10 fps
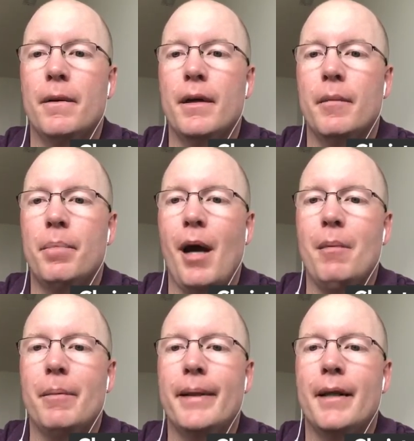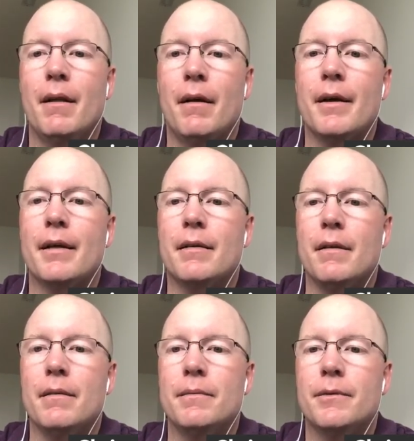probably an
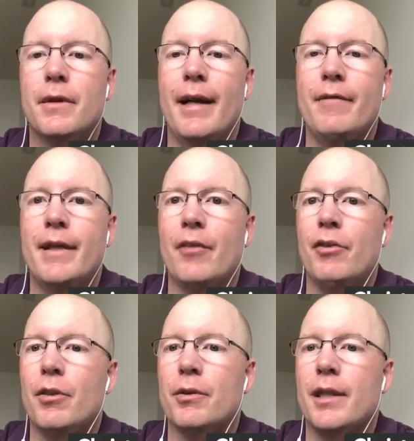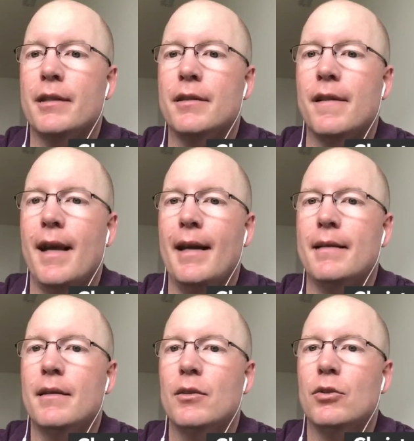article. So I haven't actually looked into
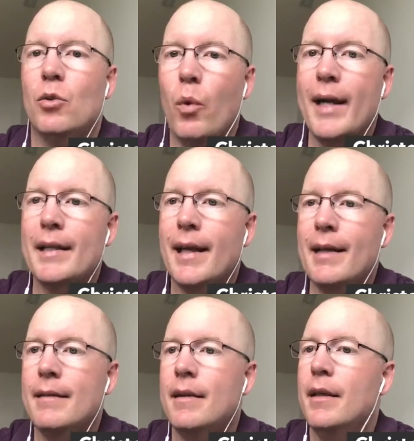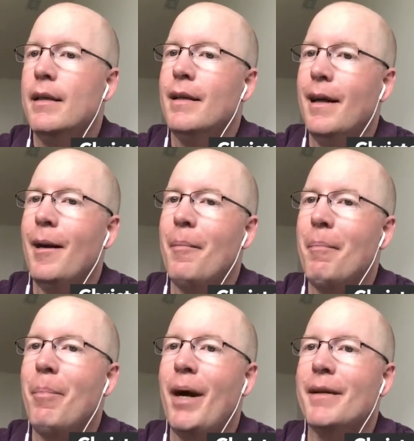that quite yet,
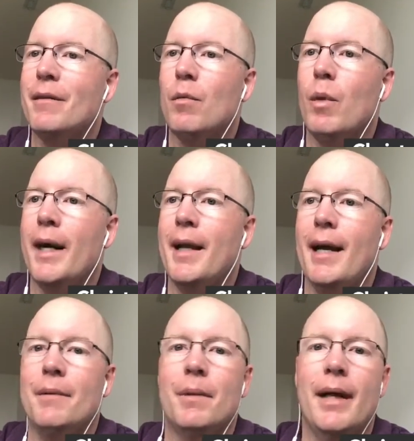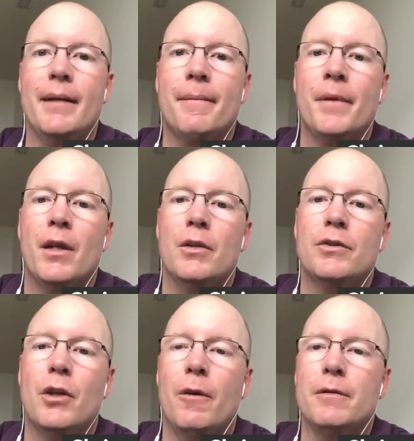but why not, right?
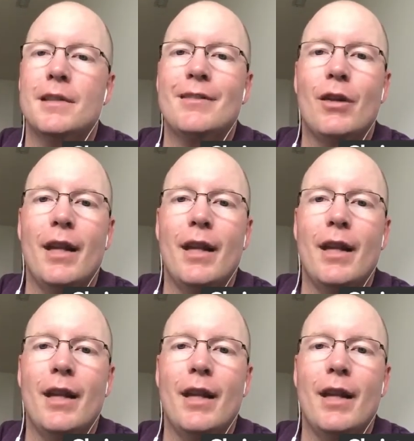So that's all I